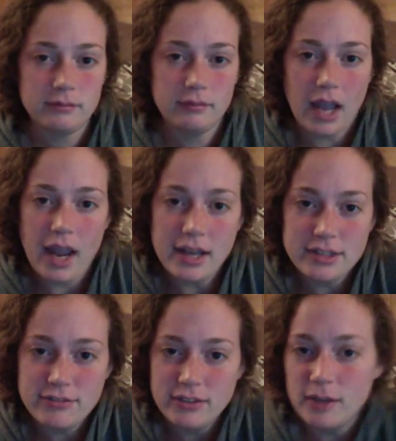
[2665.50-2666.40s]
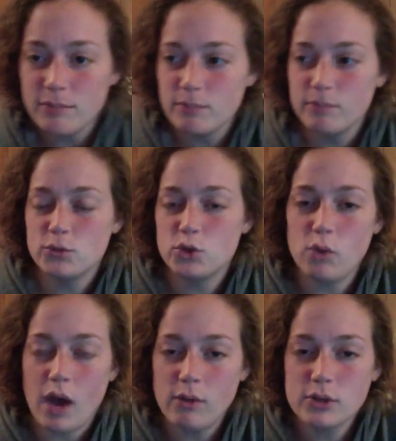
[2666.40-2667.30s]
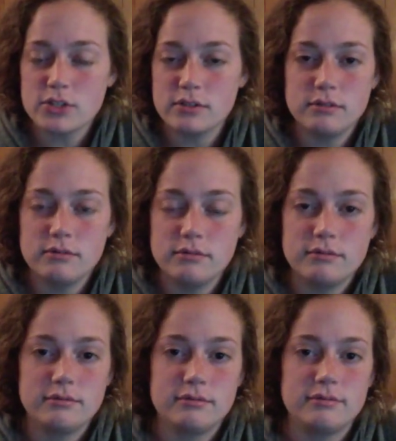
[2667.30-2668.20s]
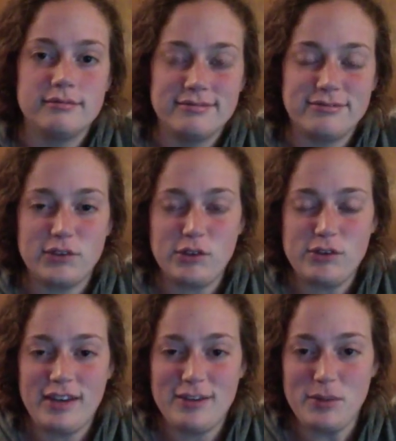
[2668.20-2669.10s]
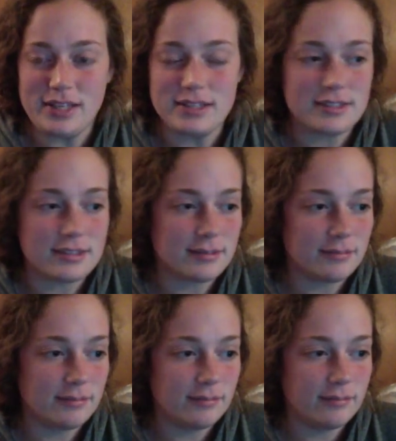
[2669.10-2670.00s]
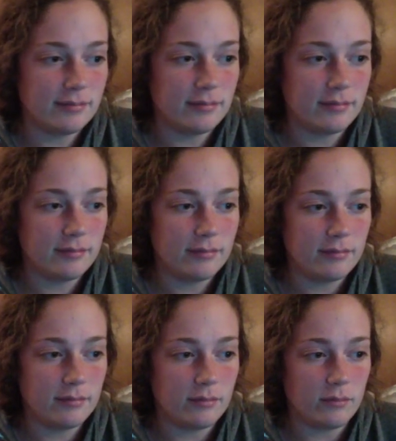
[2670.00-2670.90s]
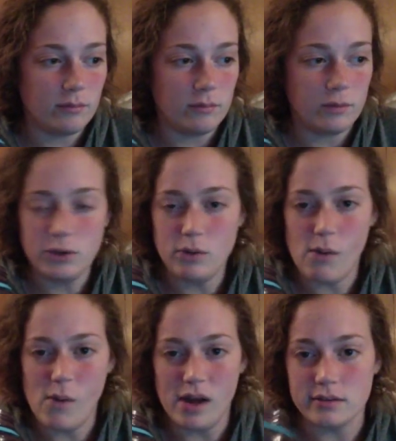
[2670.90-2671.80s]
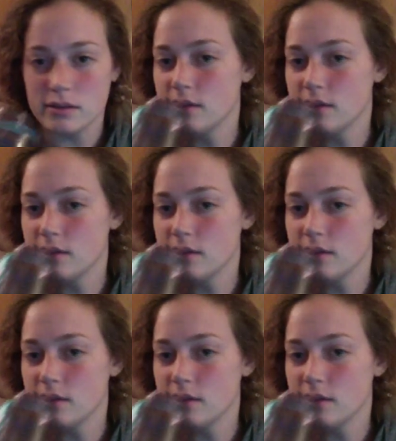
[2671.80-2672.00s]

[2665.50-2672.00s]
I had to fill up 2 hours and 55 minutes. What do you all want?